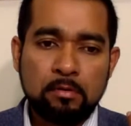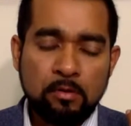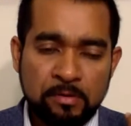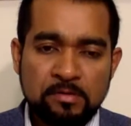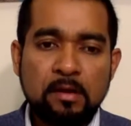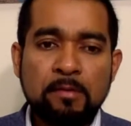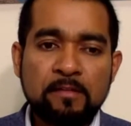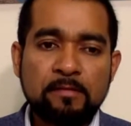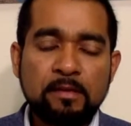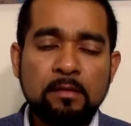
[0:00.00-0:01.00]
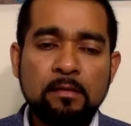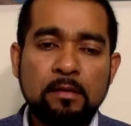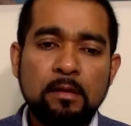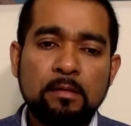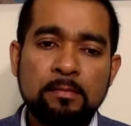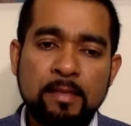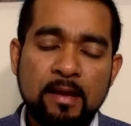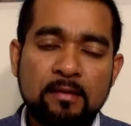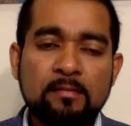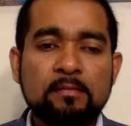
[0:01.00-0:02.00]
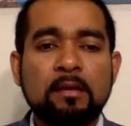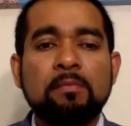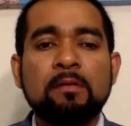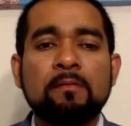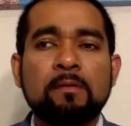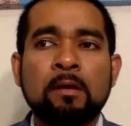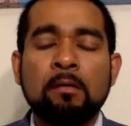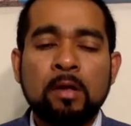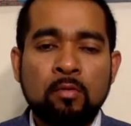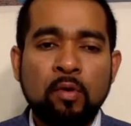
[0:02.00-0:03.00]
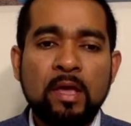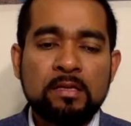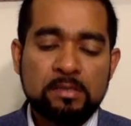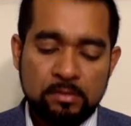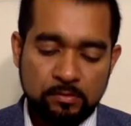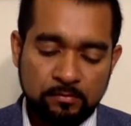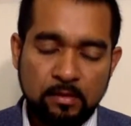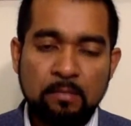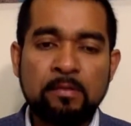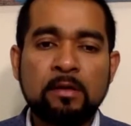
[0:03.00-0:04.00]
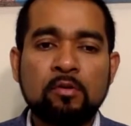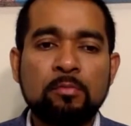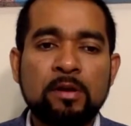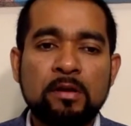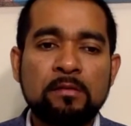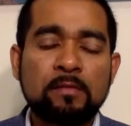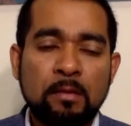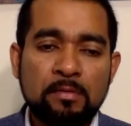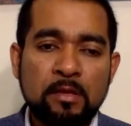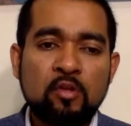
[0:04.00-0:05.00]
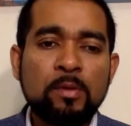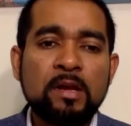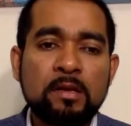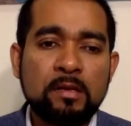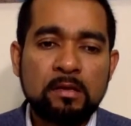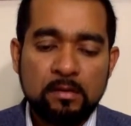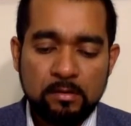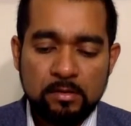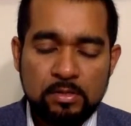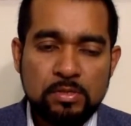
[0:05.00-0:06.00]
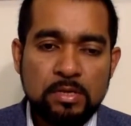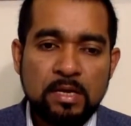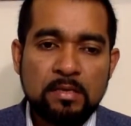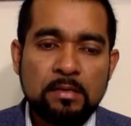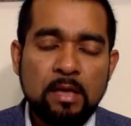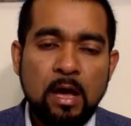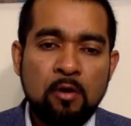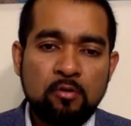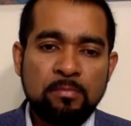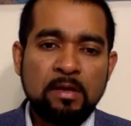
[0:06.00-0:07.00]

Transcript: conventional medicine, that is going to be great, serving the community, serving the humanity to get out